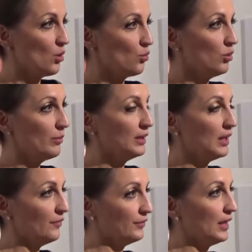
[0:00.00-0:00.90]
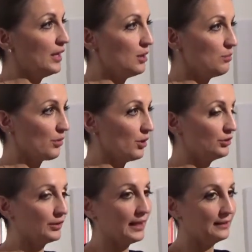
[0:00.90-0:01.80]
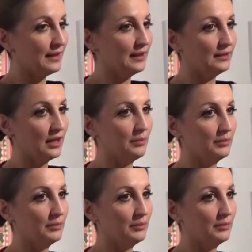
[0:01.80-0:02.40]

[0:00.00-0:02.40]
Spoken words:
Women, if they embroidered at that time,